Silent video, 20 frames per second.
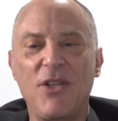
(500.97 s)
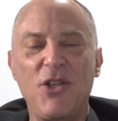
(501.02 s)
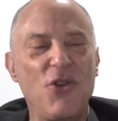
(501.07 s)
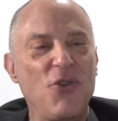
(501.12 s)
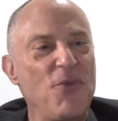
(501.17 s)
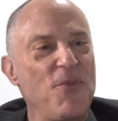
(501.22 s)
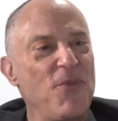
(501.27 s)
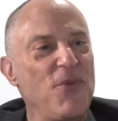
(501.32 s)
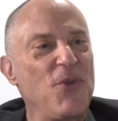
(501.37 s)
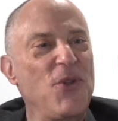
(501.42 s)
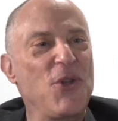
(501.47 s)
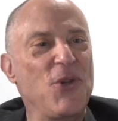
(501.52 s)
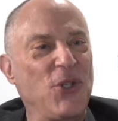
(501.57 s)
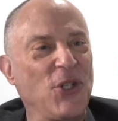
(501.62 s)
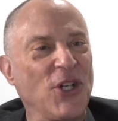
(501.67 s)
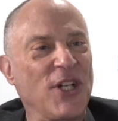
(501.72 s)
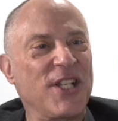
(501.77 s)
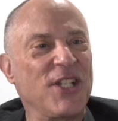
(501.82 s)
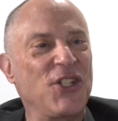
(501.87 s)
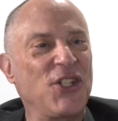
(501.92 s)
you
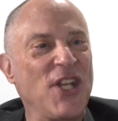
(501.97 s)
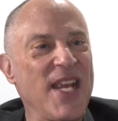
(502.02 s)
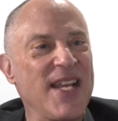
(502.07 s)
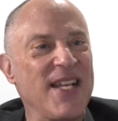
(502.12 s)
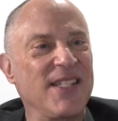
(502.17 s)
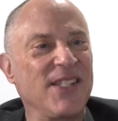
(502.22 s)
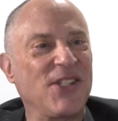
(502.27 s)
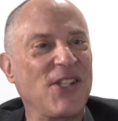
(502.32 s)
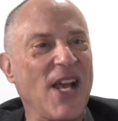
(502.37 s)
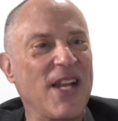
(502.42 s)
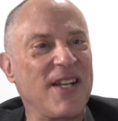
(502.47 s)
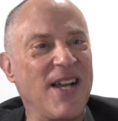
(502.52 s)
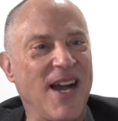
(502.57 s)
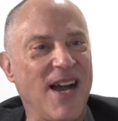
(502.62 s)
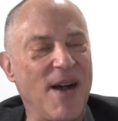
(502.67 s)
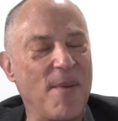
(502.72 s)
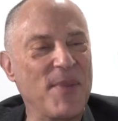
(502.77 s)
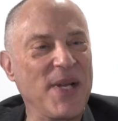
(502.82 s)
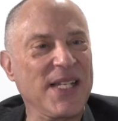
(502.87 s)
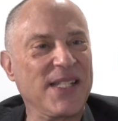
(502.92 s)
took a chance on
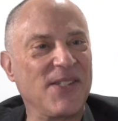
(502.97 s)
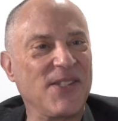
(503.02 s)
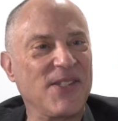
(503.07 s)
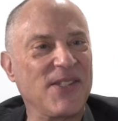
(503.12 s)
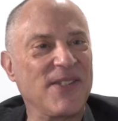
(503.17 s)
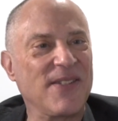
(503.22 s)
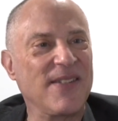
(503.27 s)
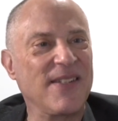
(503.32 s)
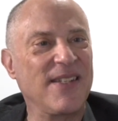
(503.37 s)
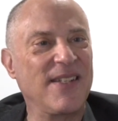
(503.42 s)
comics.